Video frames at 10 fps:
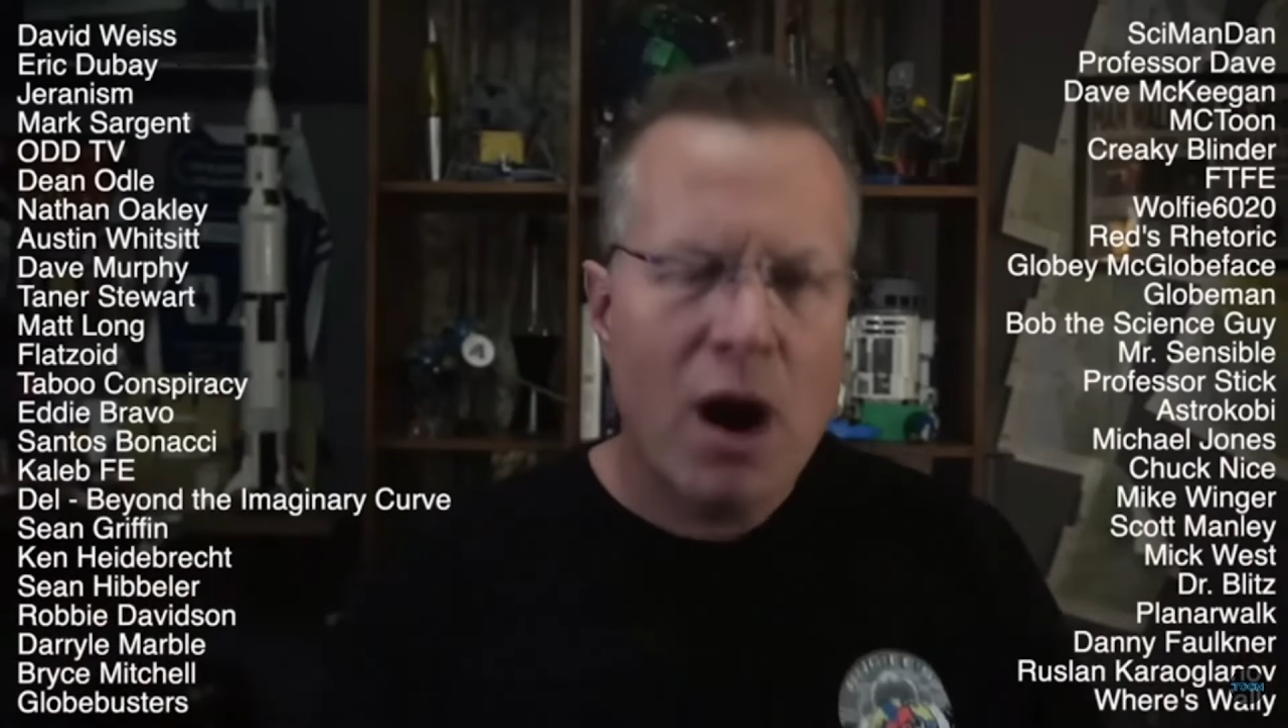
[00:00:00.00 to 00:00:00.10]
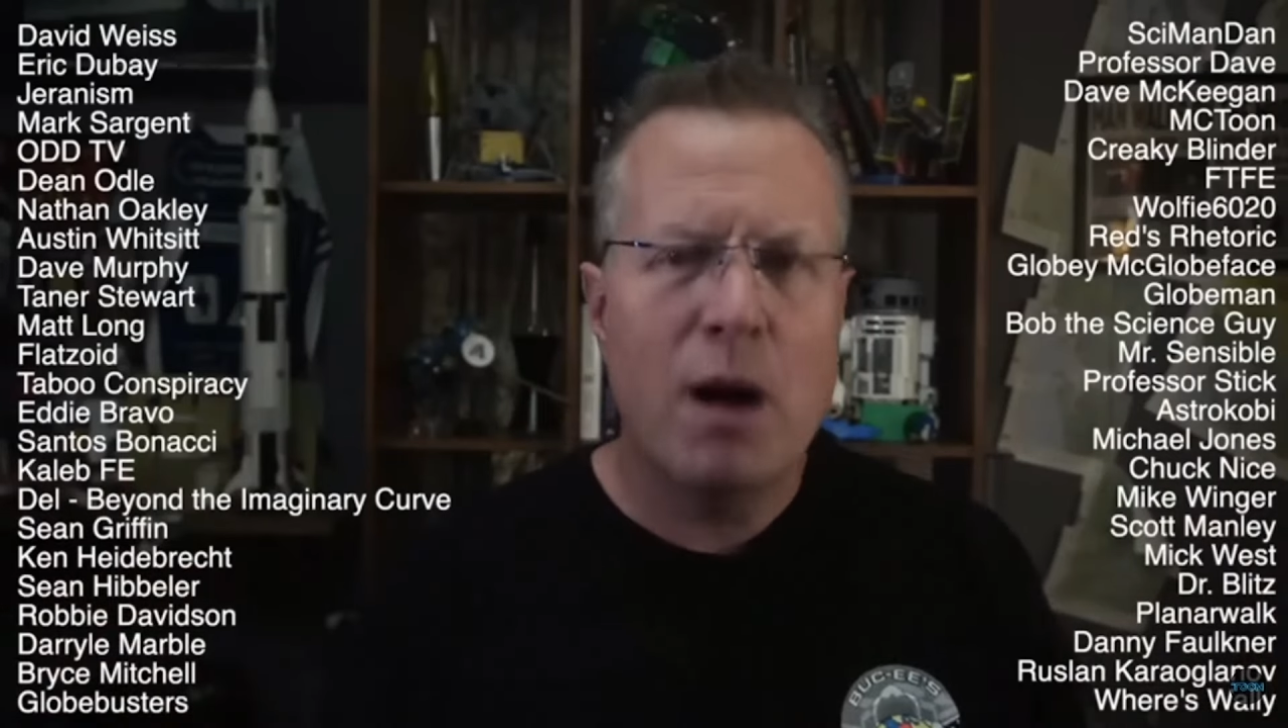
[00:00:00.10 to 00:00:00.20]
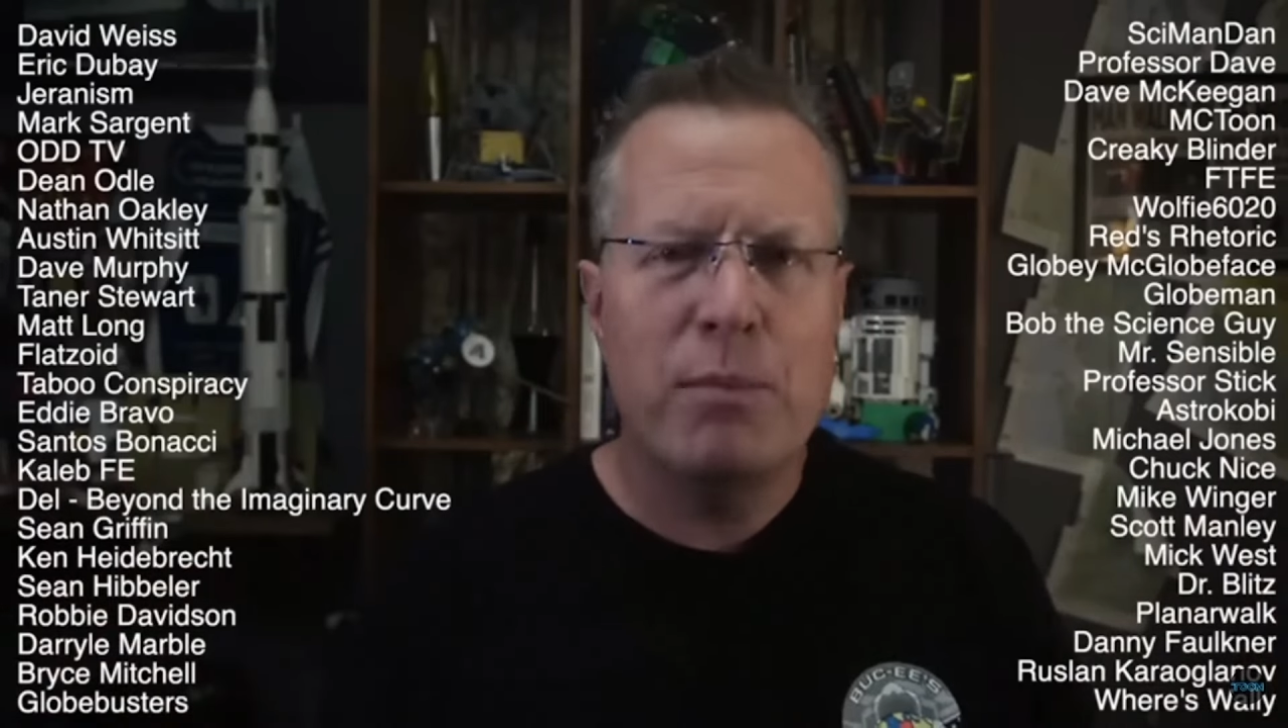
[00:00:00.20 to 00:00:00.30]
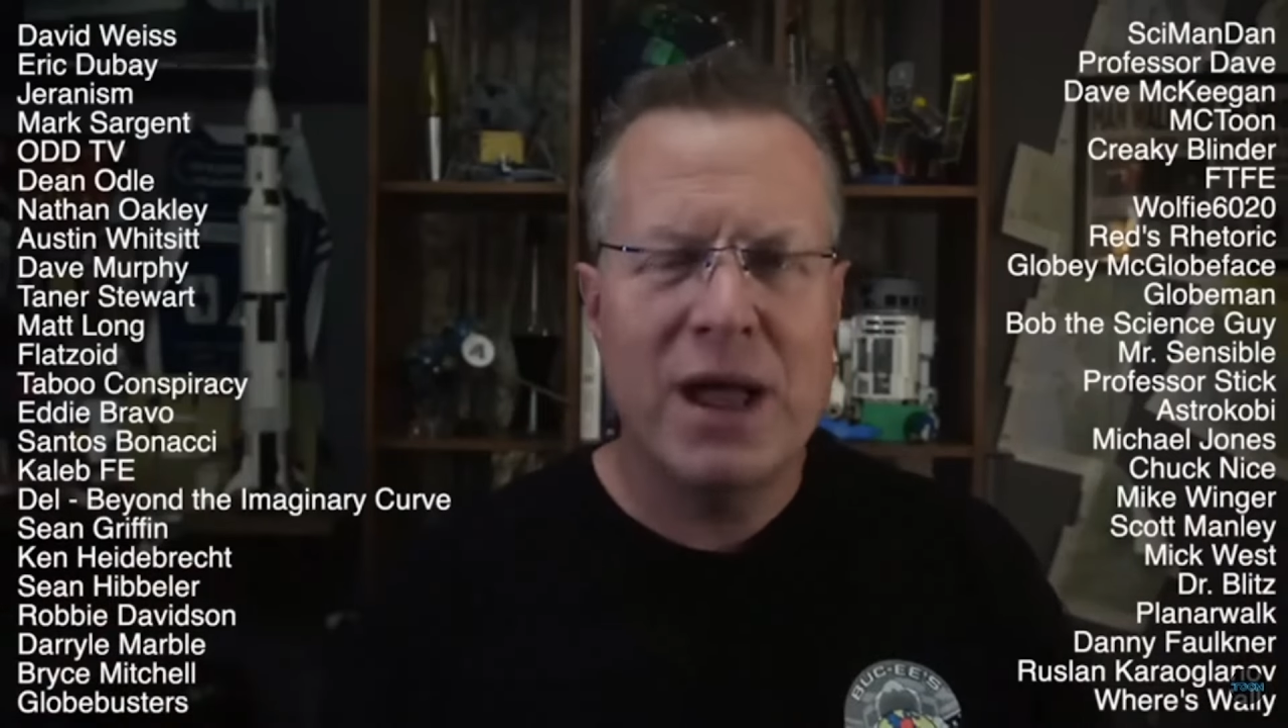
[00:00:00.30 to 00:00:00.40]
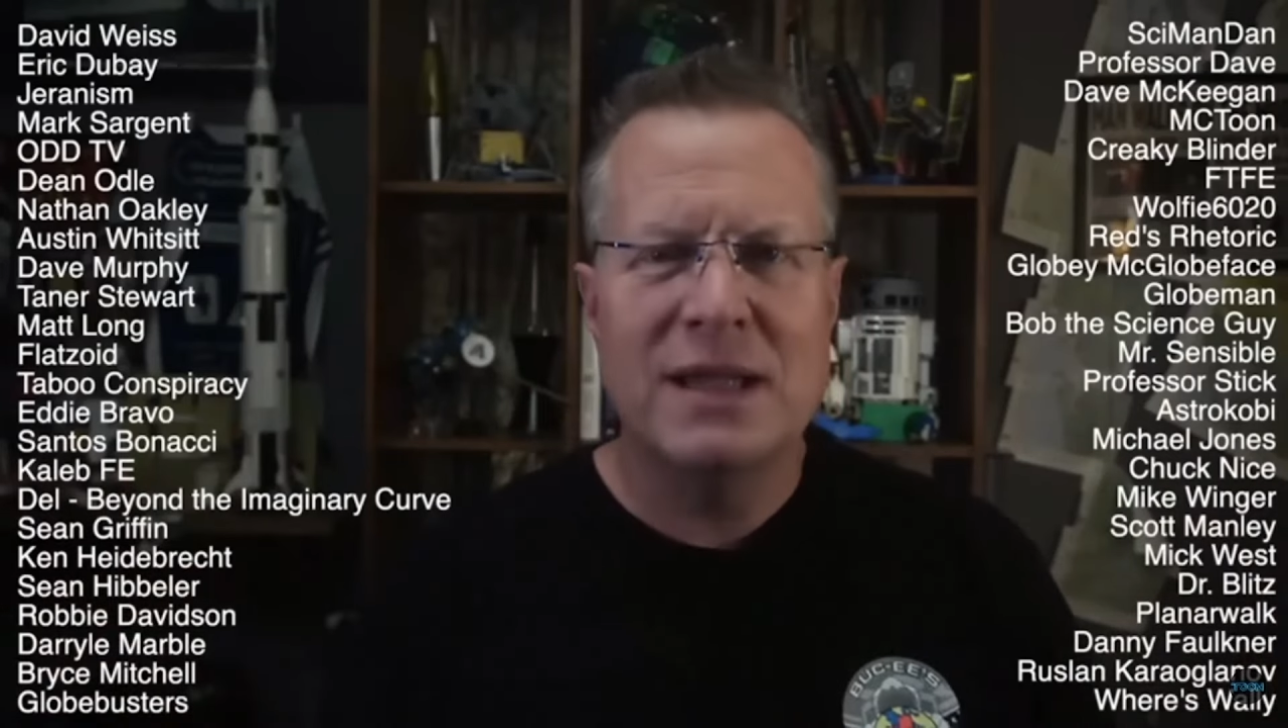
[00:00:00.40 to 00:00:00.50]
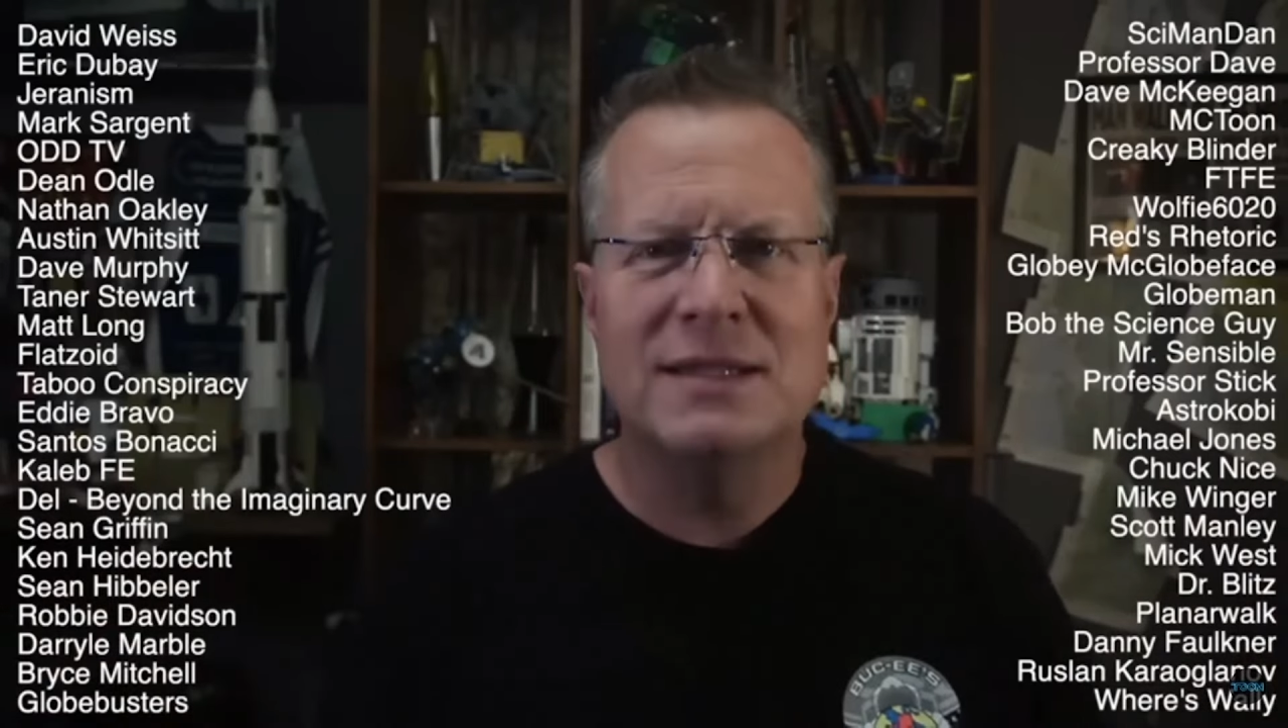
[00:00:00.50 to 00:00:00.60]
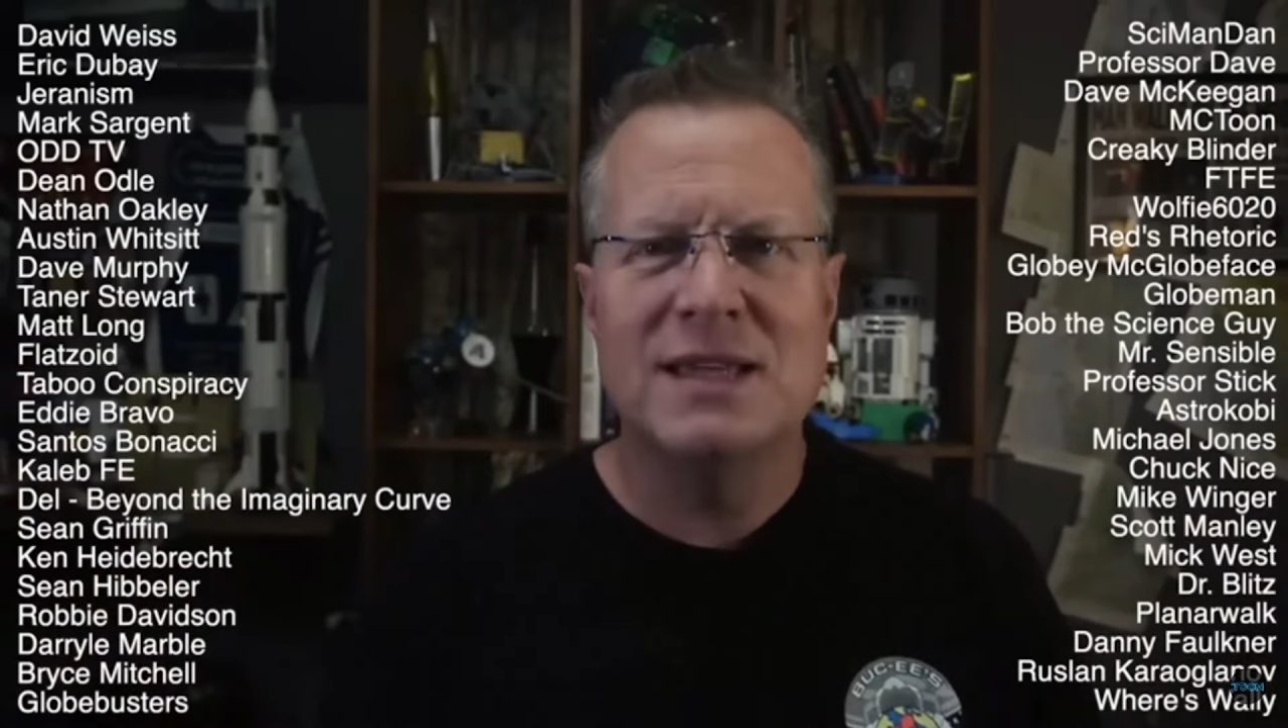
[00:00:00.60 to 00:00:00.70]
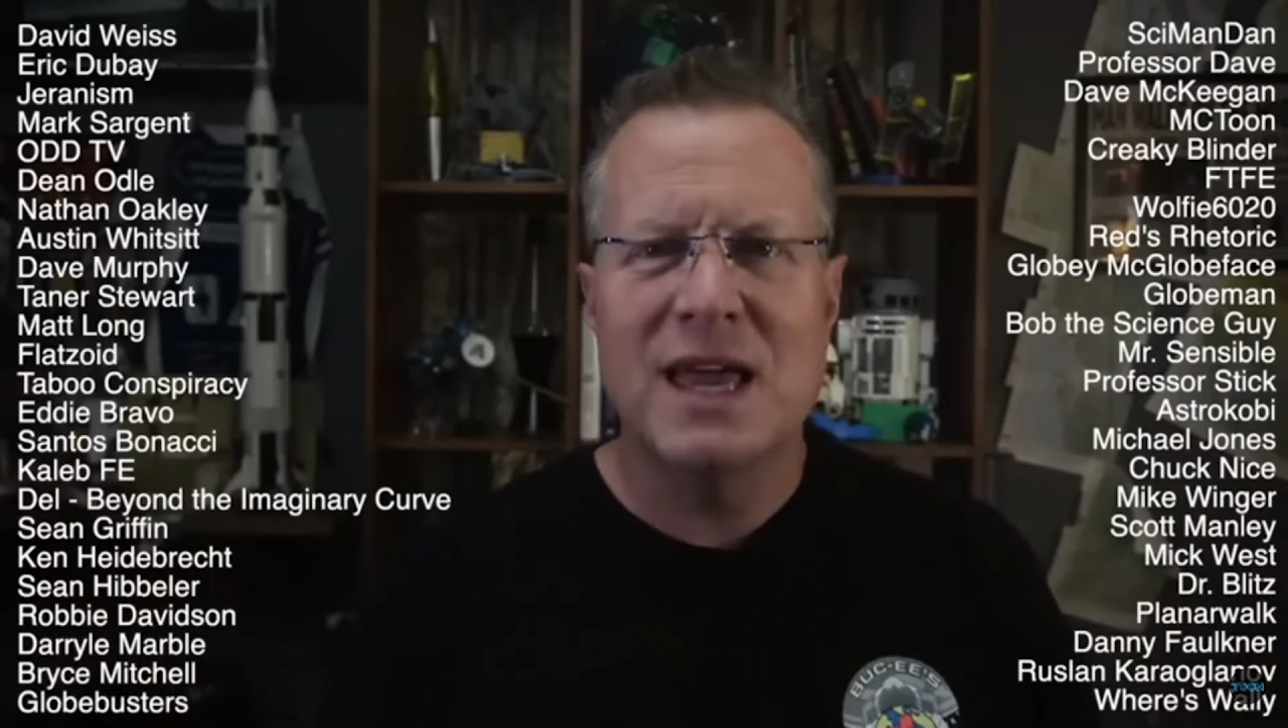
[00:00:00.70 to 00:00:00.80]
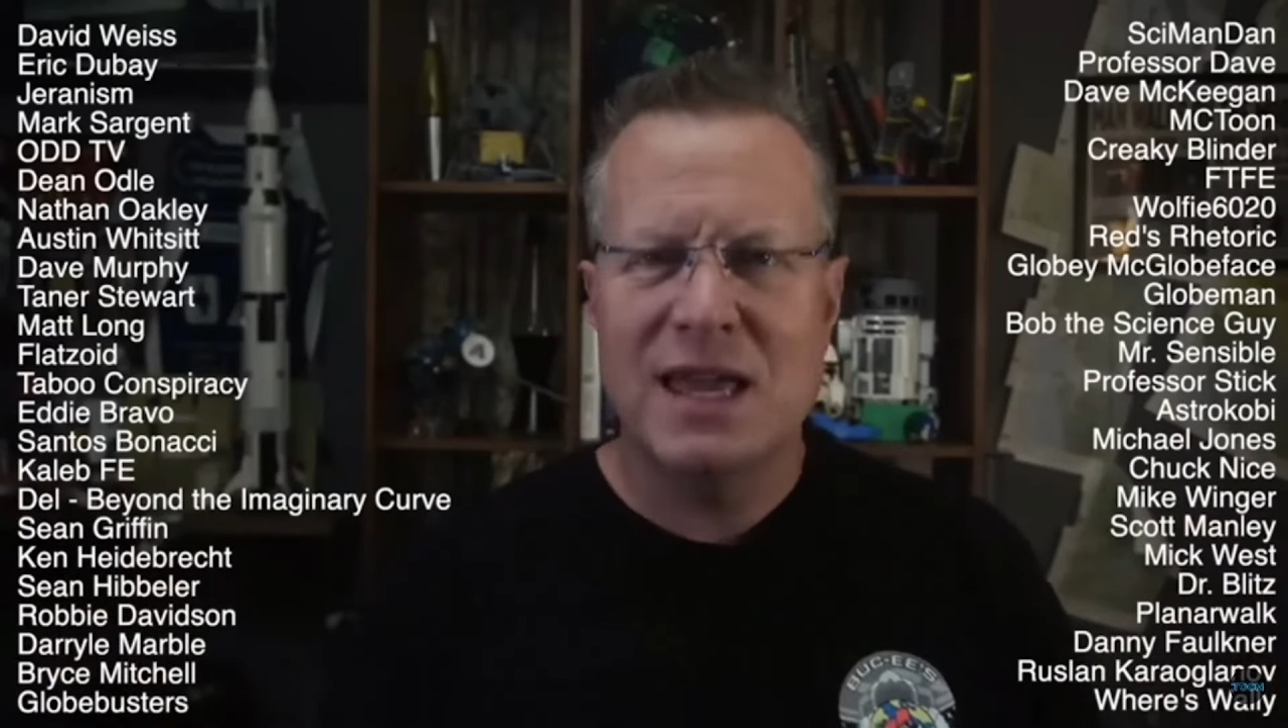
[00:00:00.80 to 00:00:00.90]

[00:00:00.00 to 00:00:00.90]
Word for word: up and say,